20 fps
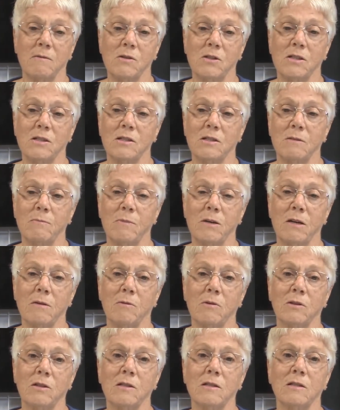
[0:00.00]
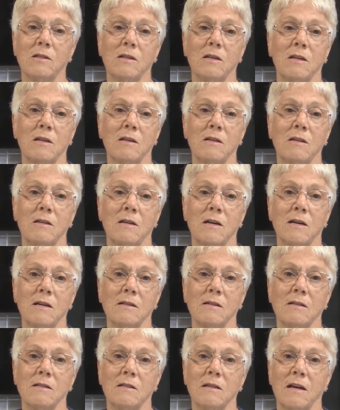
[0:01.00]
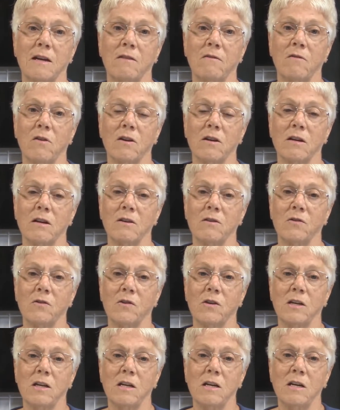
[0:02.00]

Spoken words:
just to be able to see that side of our country.